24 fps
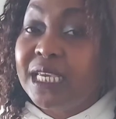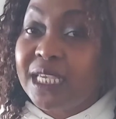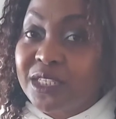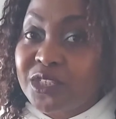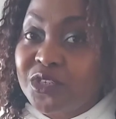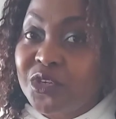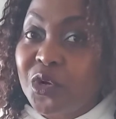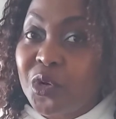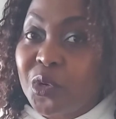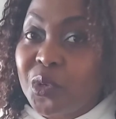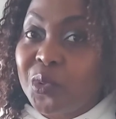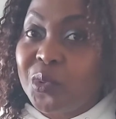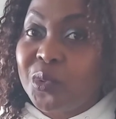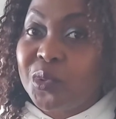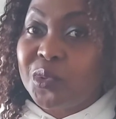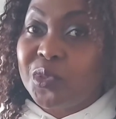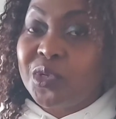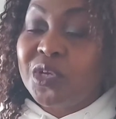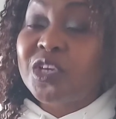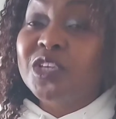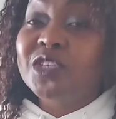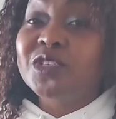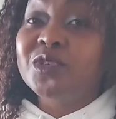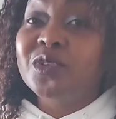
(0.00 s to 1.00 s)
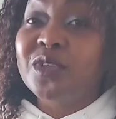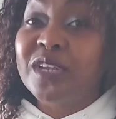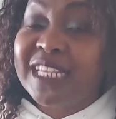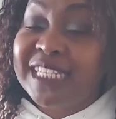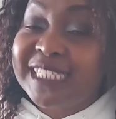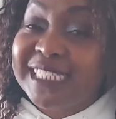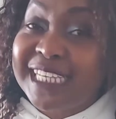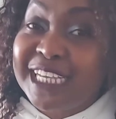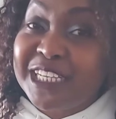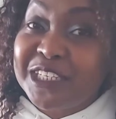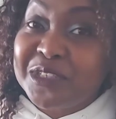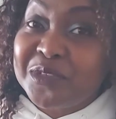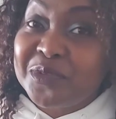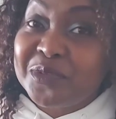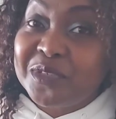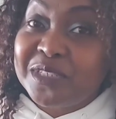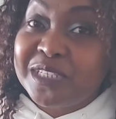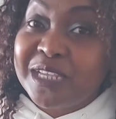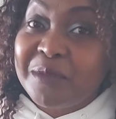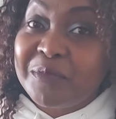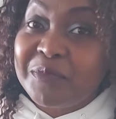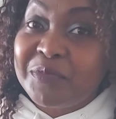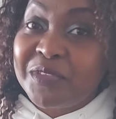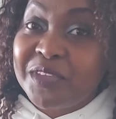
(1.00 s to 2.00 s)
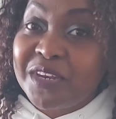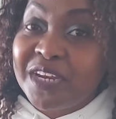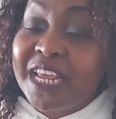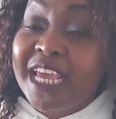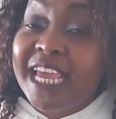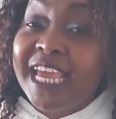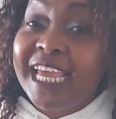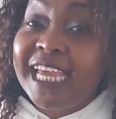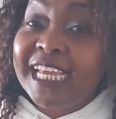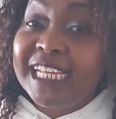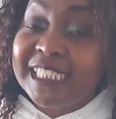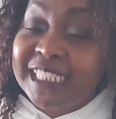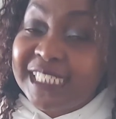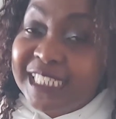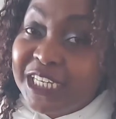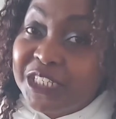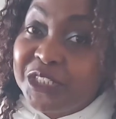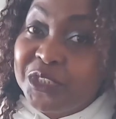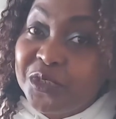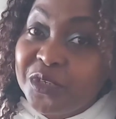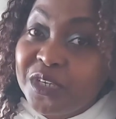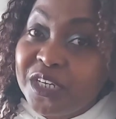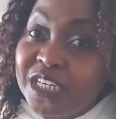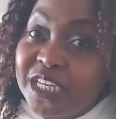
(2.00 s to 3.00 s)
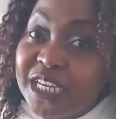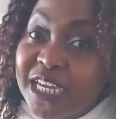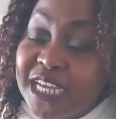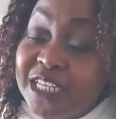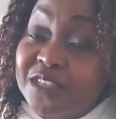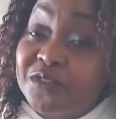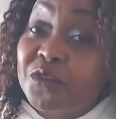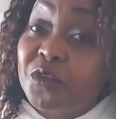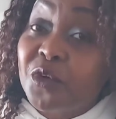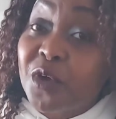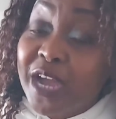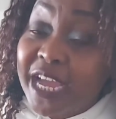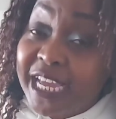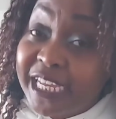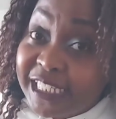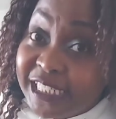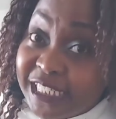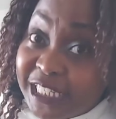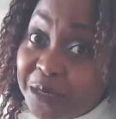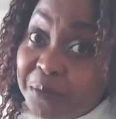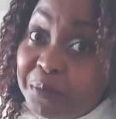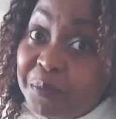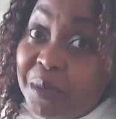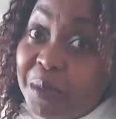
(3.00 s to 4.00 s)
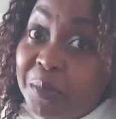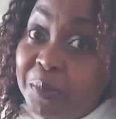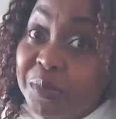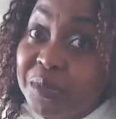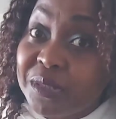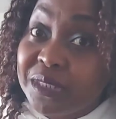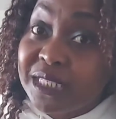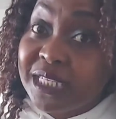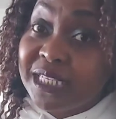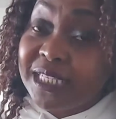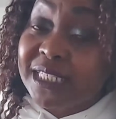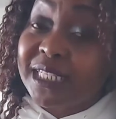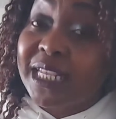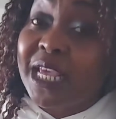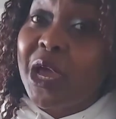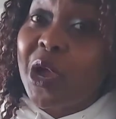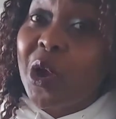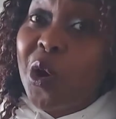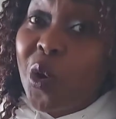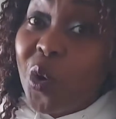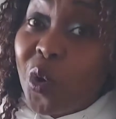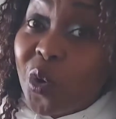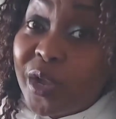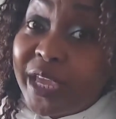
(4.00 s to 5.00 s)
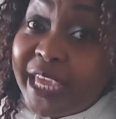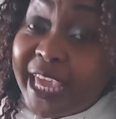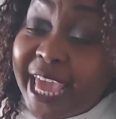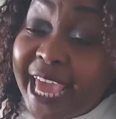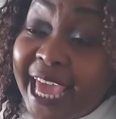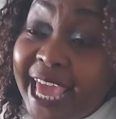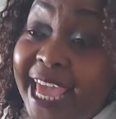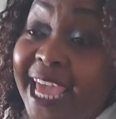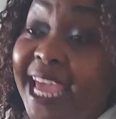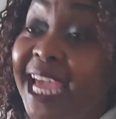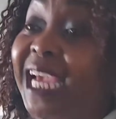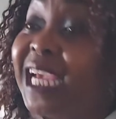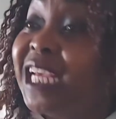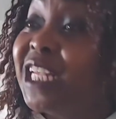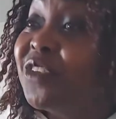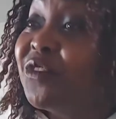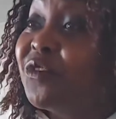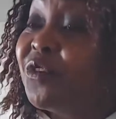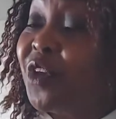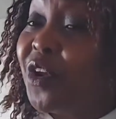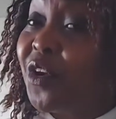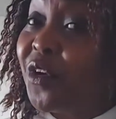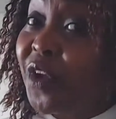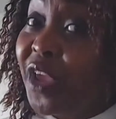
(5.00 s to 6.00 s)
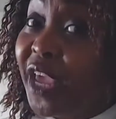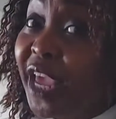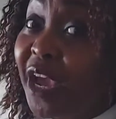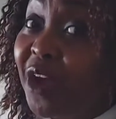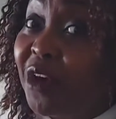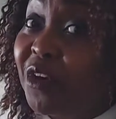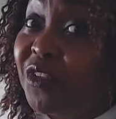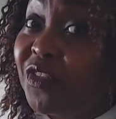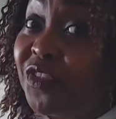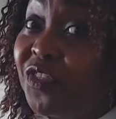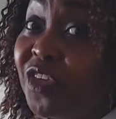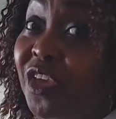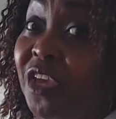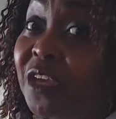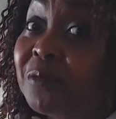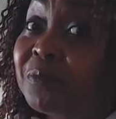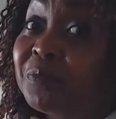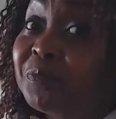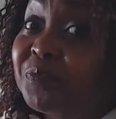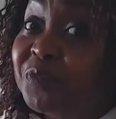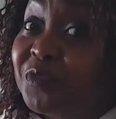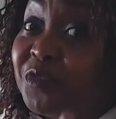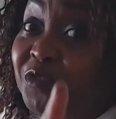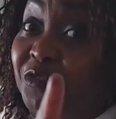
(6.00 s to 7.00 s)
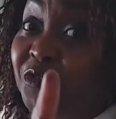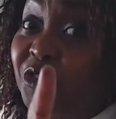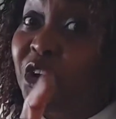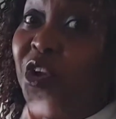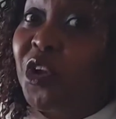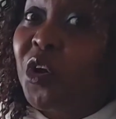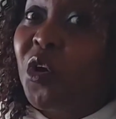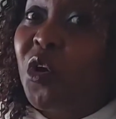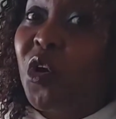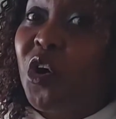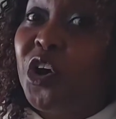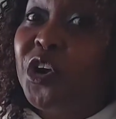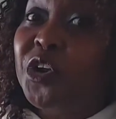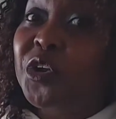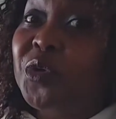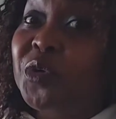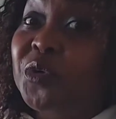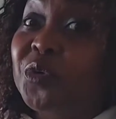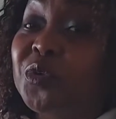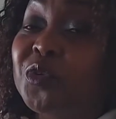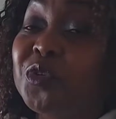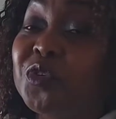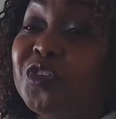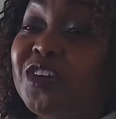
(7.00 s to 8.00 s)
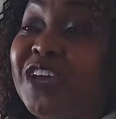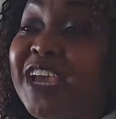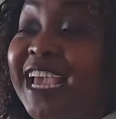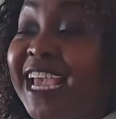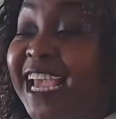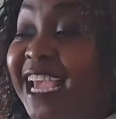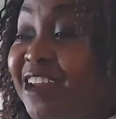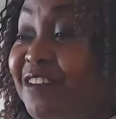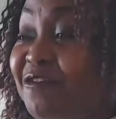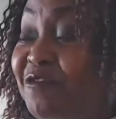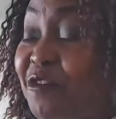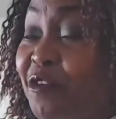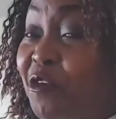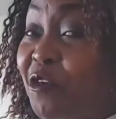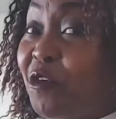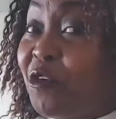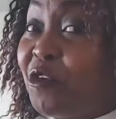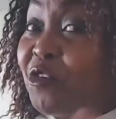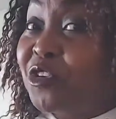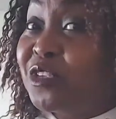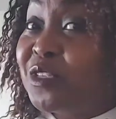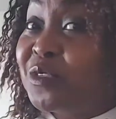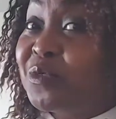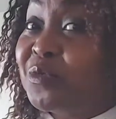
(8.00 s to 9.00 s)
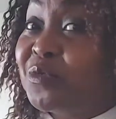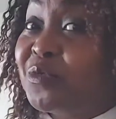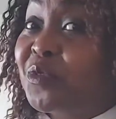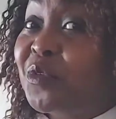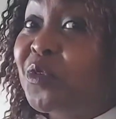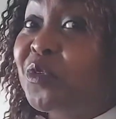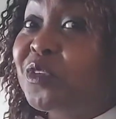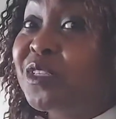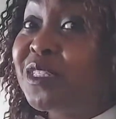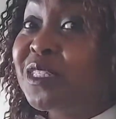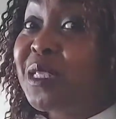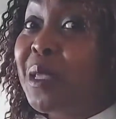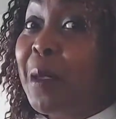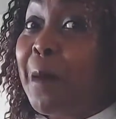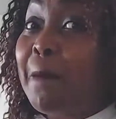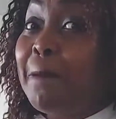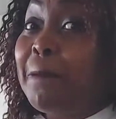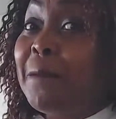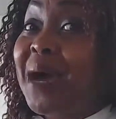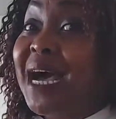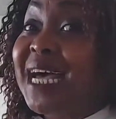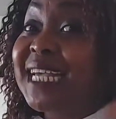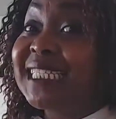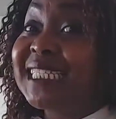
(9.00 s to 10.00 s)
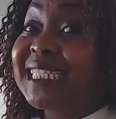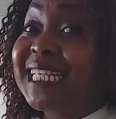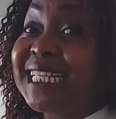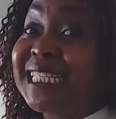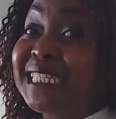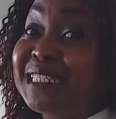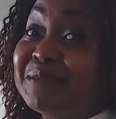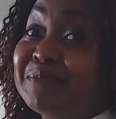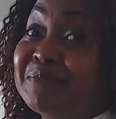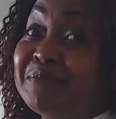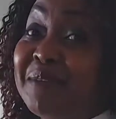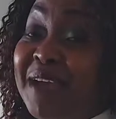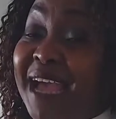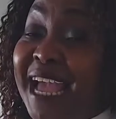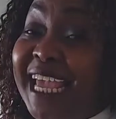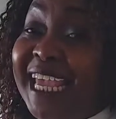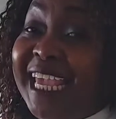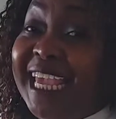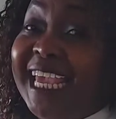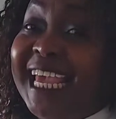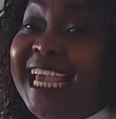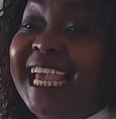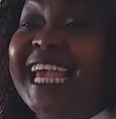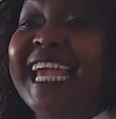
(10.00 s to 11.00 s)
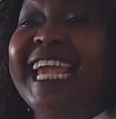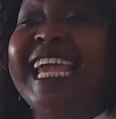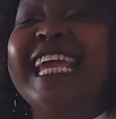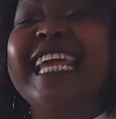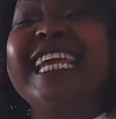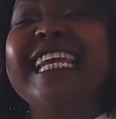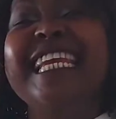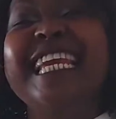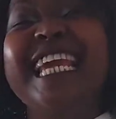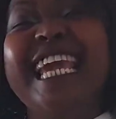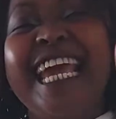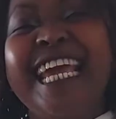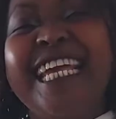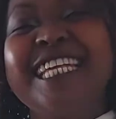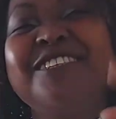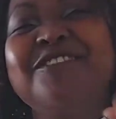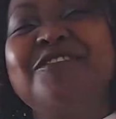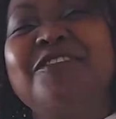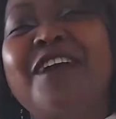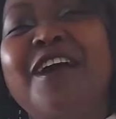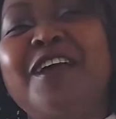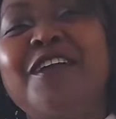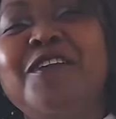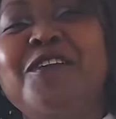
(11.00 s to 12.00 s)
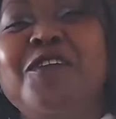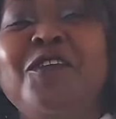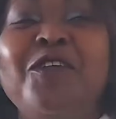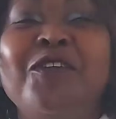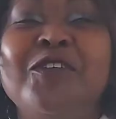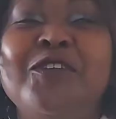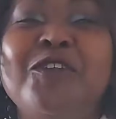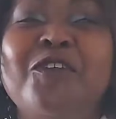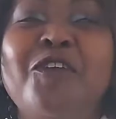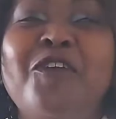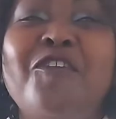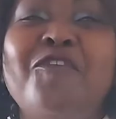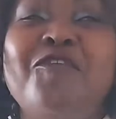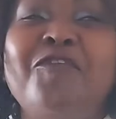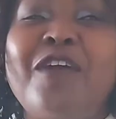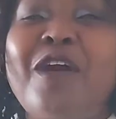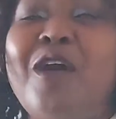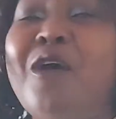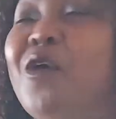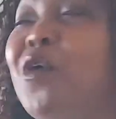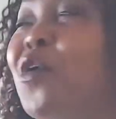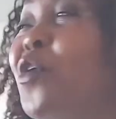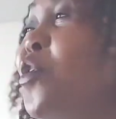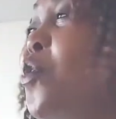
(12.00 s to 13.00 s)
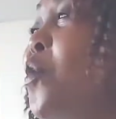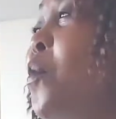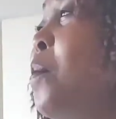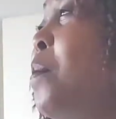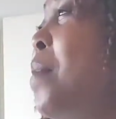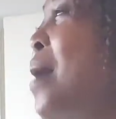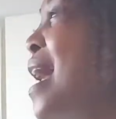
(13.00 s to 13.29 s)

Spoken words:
It's not good. So let's just do something and change your knickers for hygiene purposes. Okay? It's very healthy for your own good and for those passers-by. In case you are knocked over or you